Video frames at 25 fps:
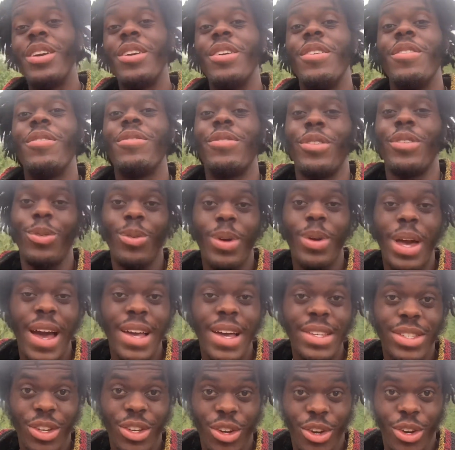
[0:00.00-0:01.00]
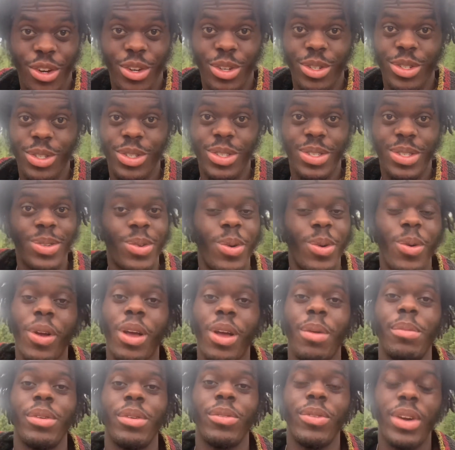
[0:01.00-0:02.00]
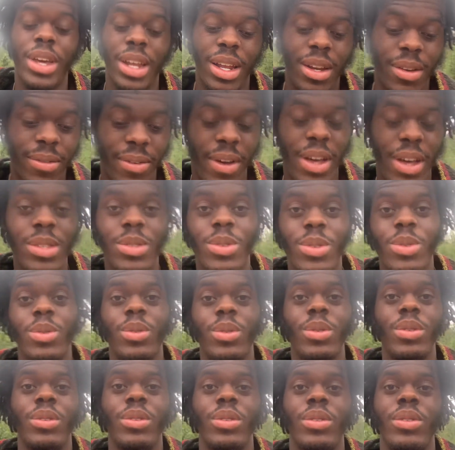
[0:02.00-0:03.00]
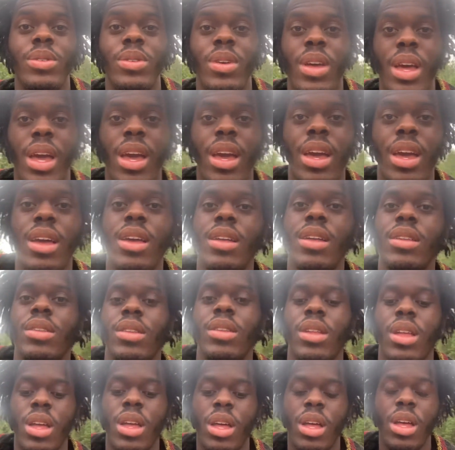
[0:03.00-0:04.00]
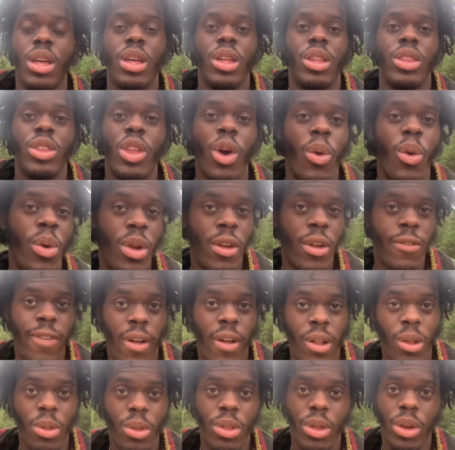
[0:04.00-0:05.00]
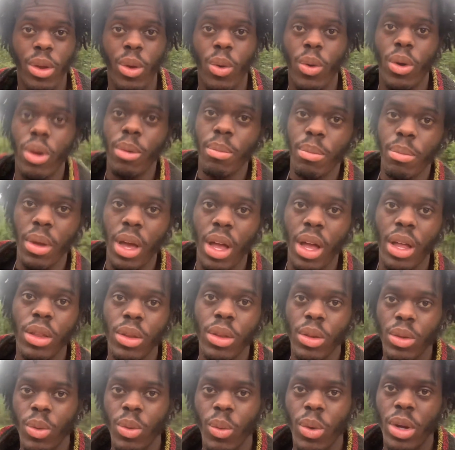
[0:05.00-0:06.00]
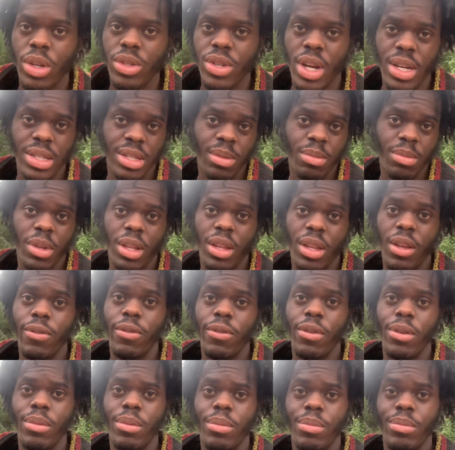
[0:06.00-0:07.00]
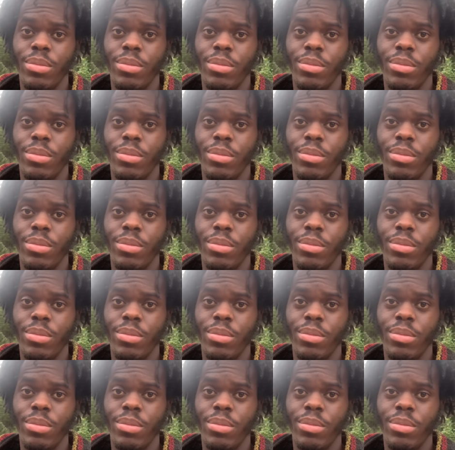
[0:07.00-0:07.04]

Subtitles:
for you guys and girls who are coming right out of high school and don't want to follow the norm and want to try something different,